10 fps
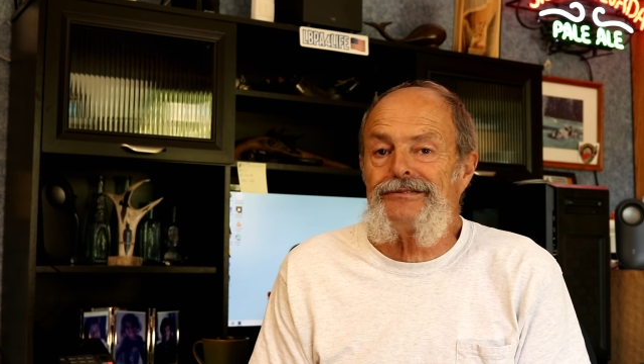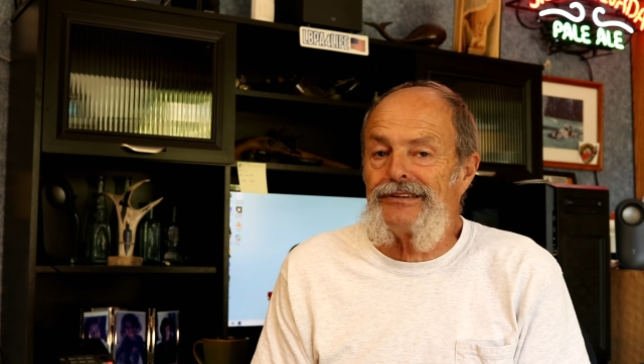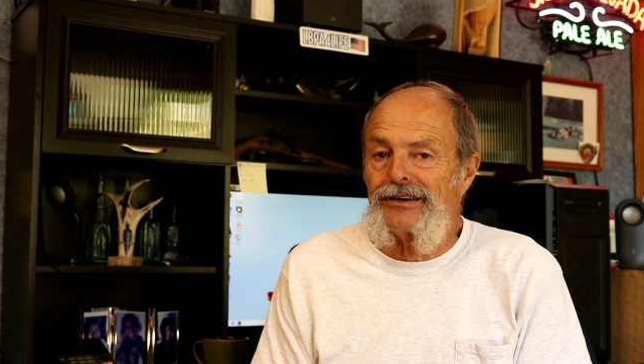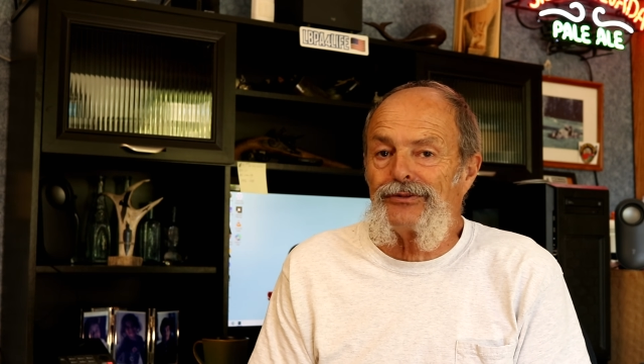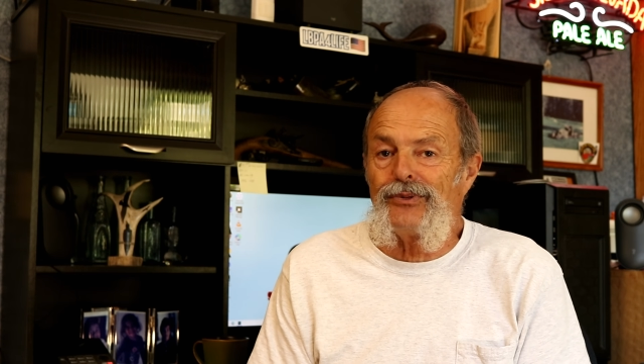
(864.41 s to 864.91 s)

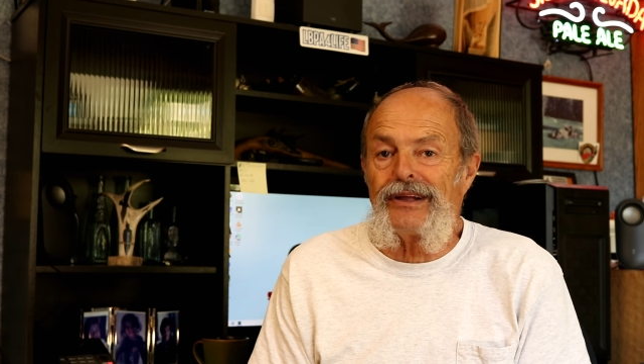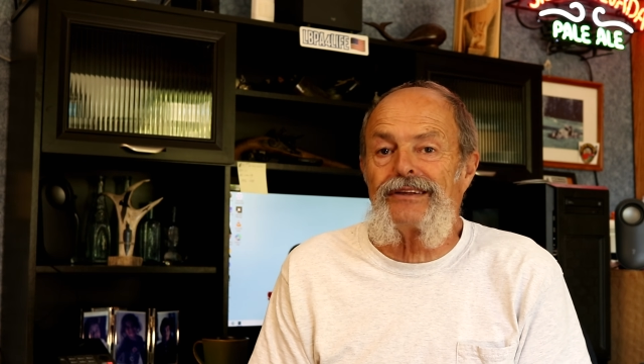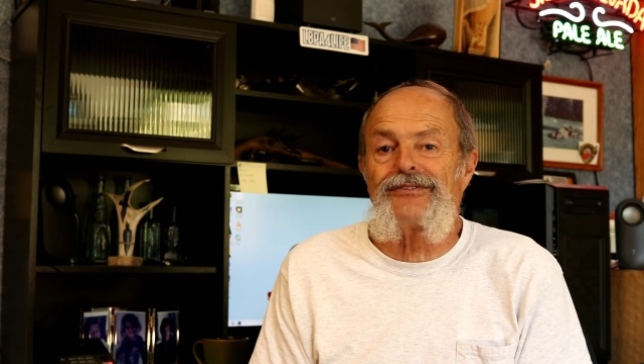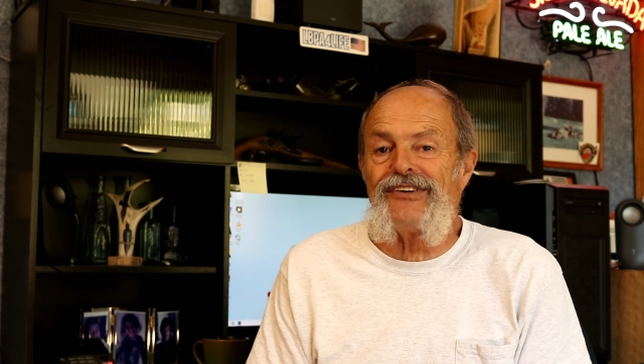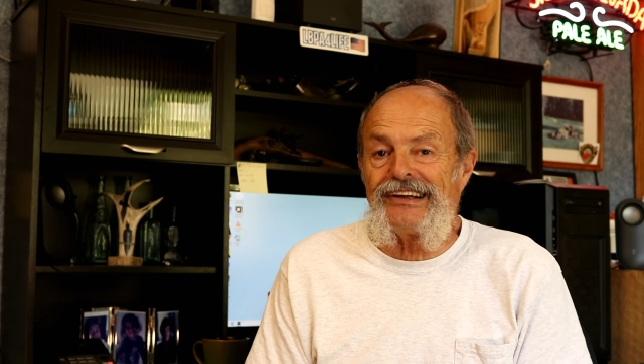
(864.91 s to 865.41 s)
6
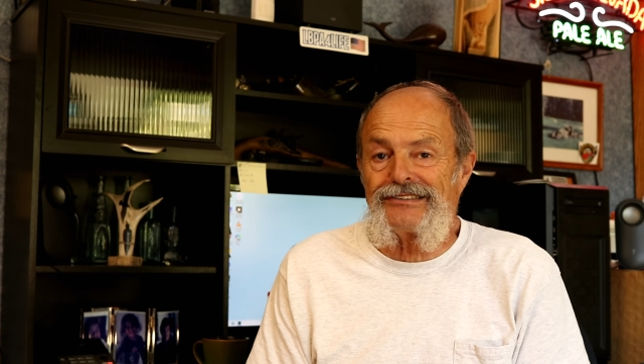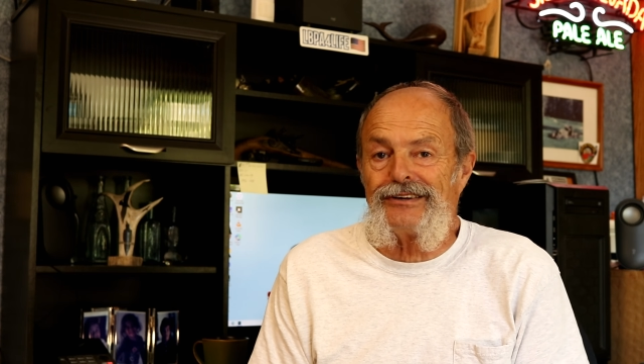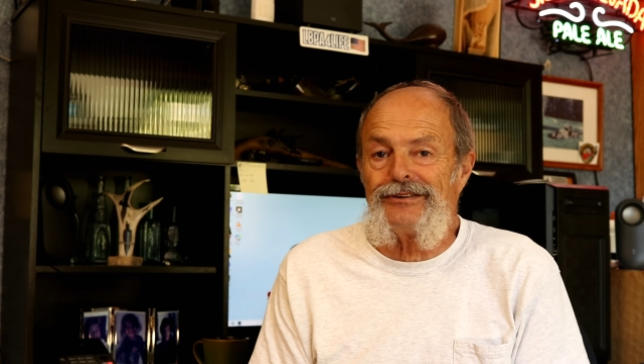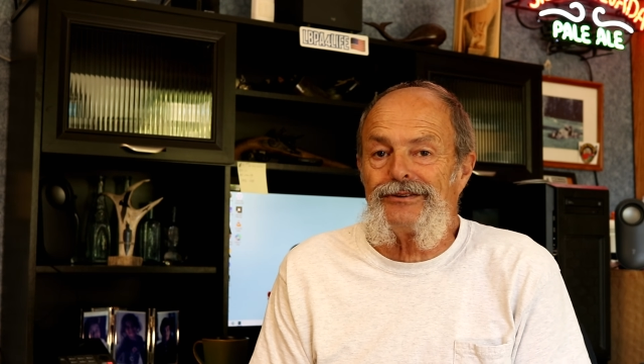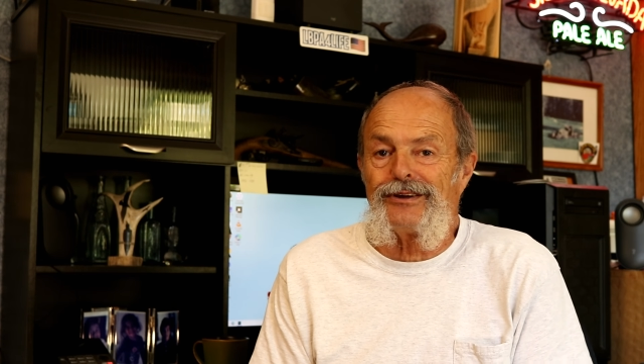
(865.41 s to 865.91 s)
weeks
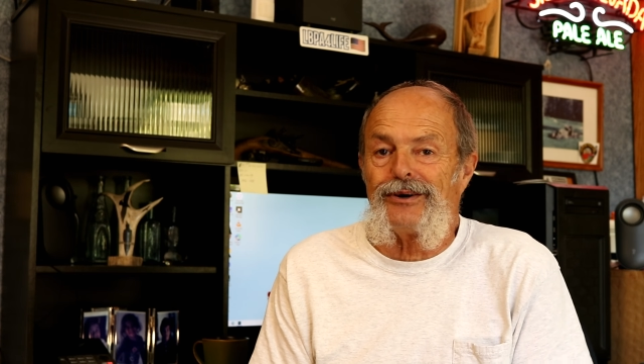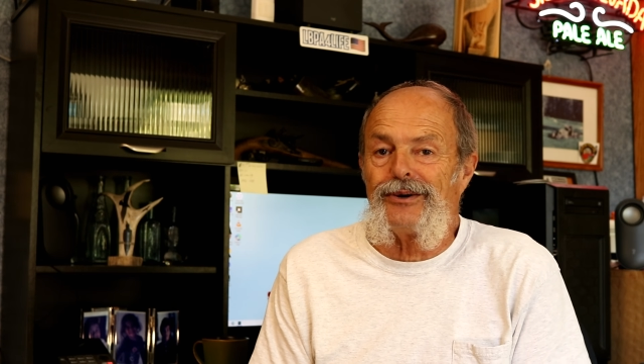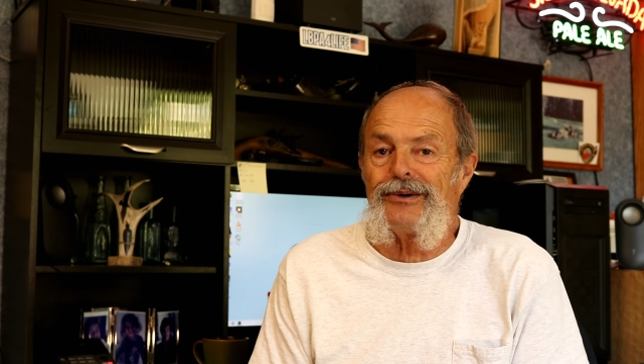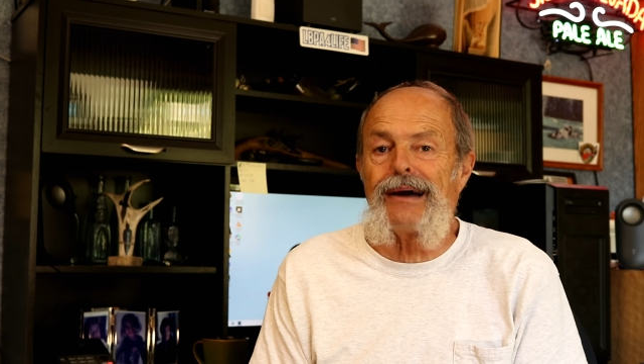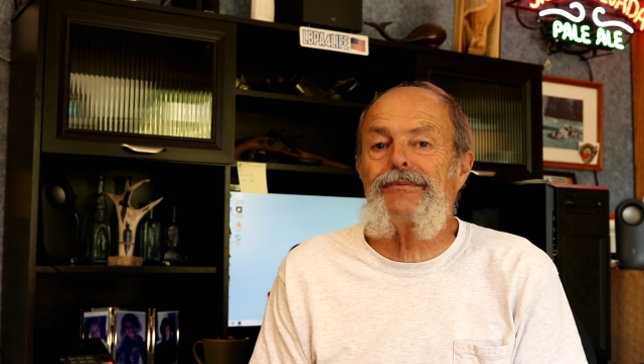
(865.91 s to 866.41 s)
fishing,
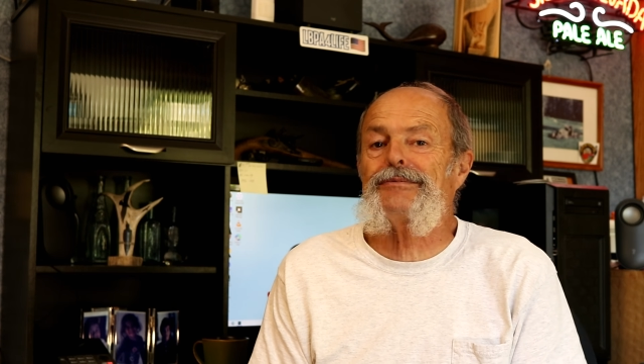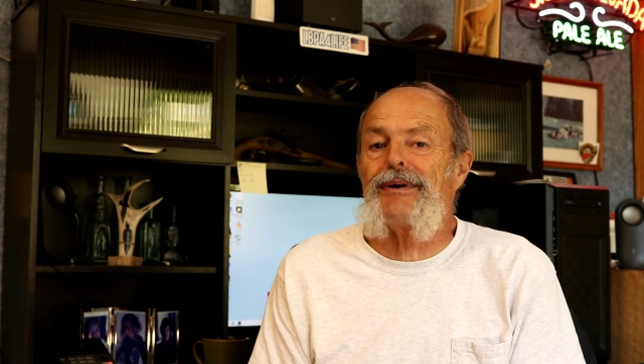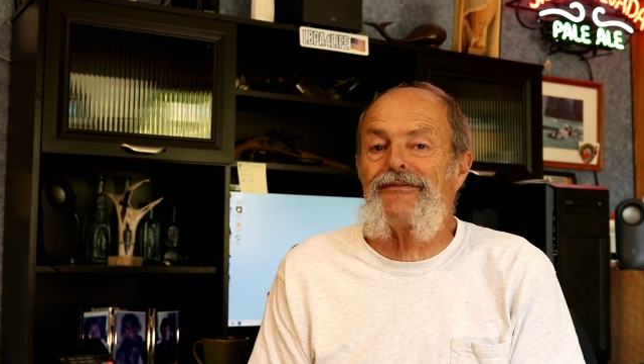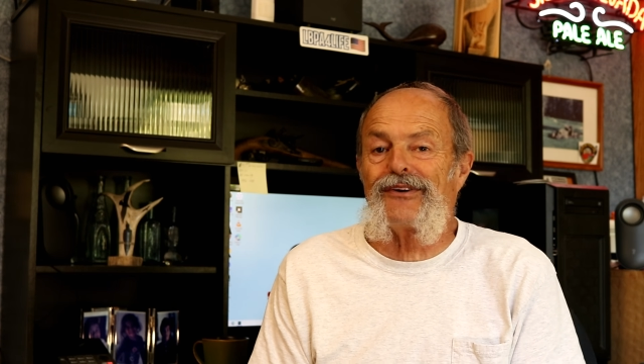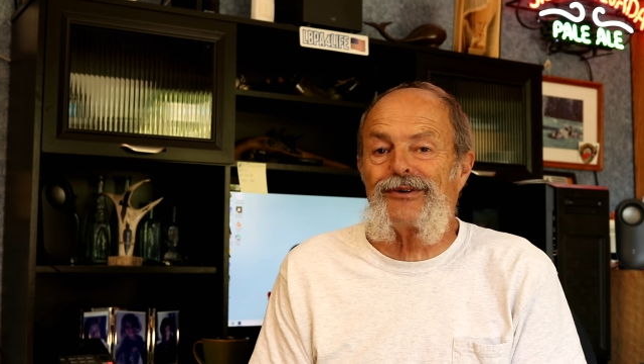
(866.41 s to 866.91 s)
so that was
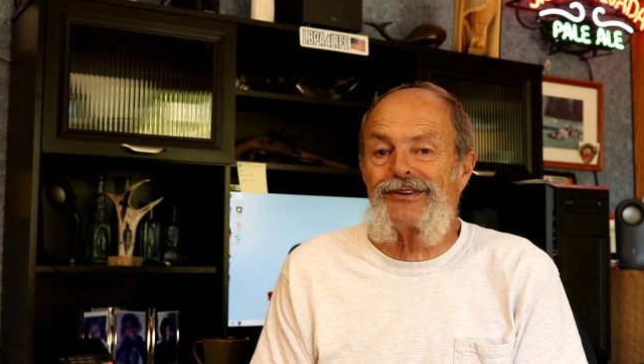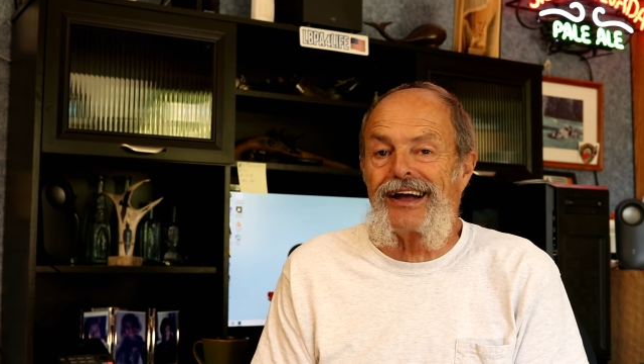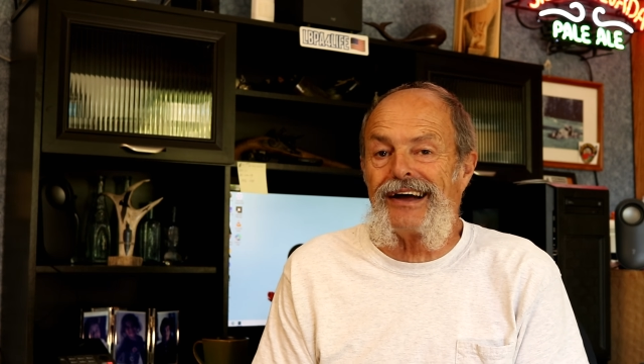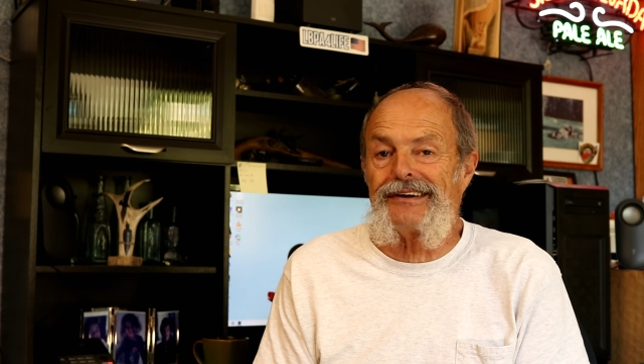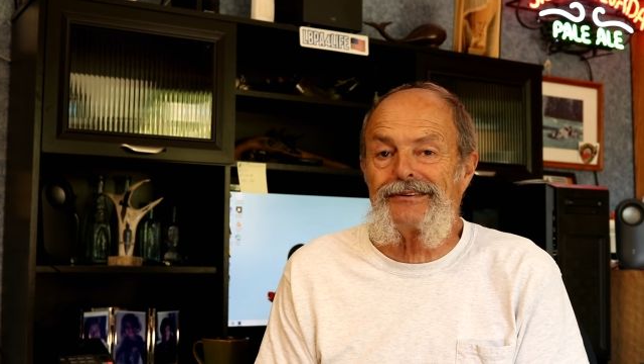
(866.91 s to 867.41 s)
my first
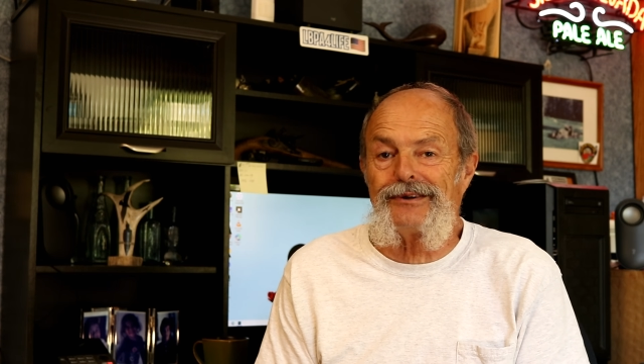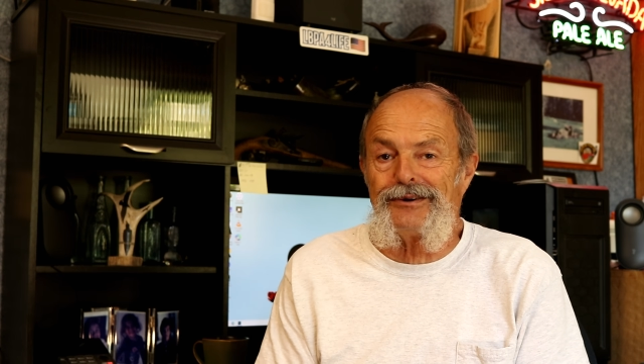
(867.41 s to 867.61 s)
hike.